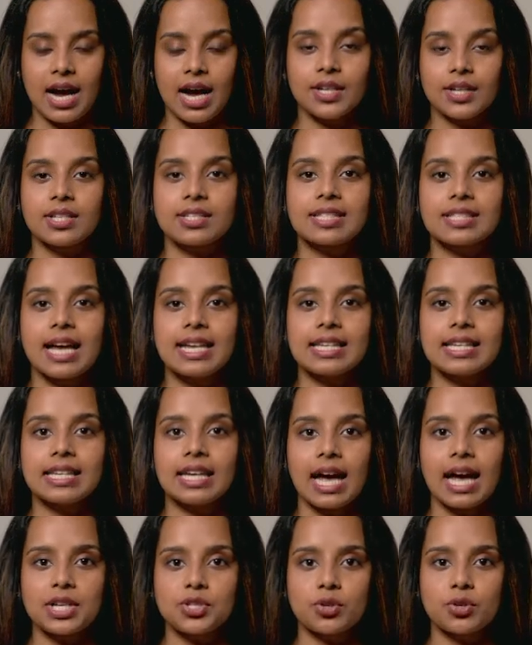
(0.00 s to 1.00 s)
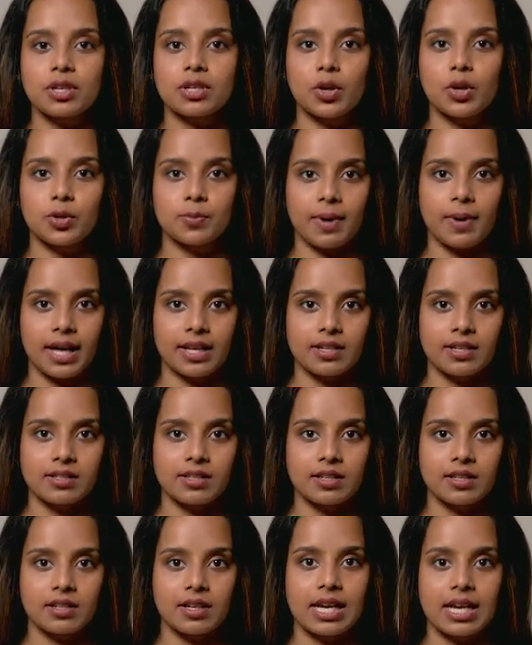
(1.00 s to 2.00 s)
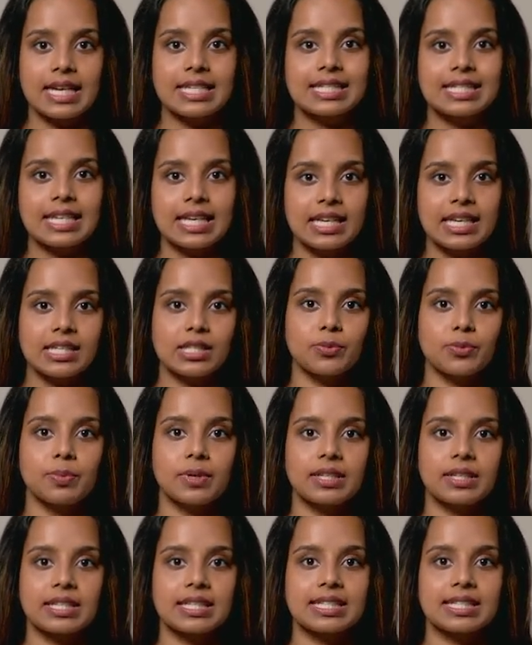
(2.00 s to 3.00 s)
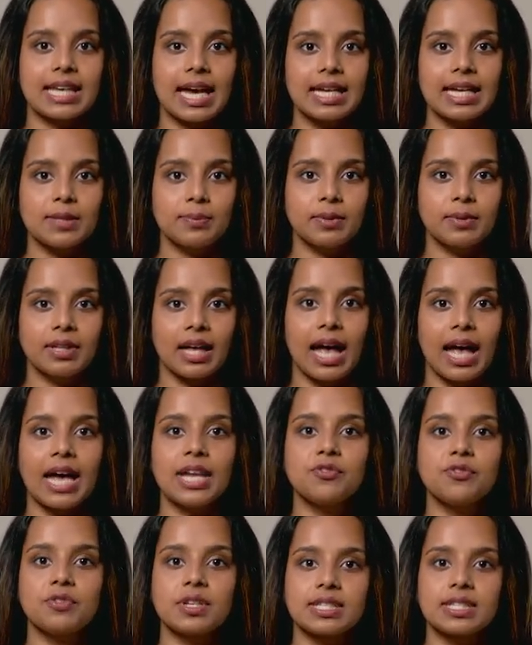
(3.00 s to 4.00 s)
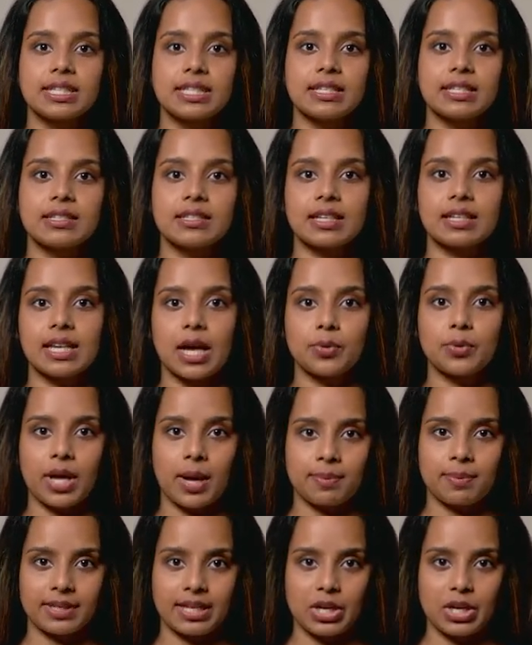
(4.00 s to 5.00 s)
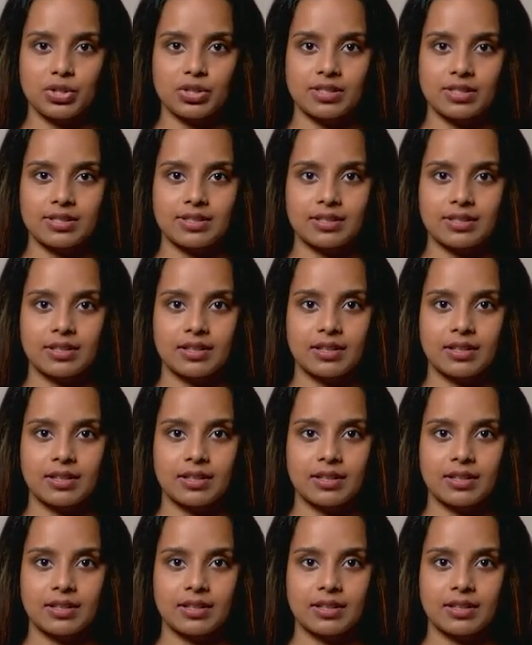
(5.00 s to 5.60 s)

understanding Azure Load Balancer is key to building scalable and resilient cloud applications.